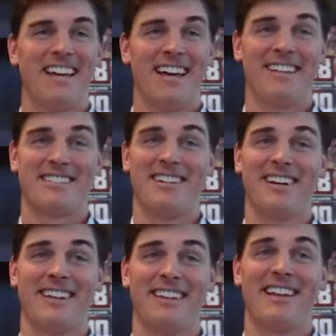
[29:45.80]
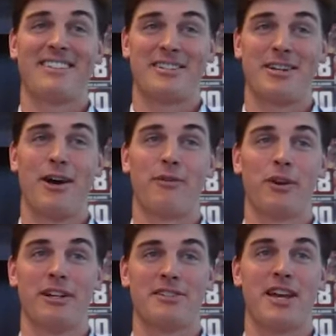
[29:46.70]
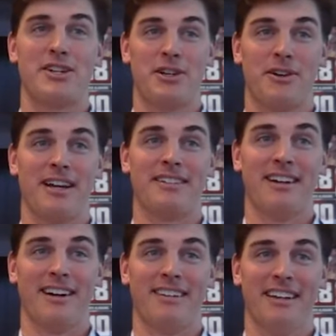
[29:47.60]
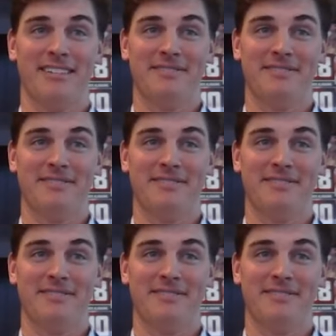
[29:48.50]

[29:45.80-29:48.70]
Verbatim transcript: that's a that's a tough realization right there, isn't it?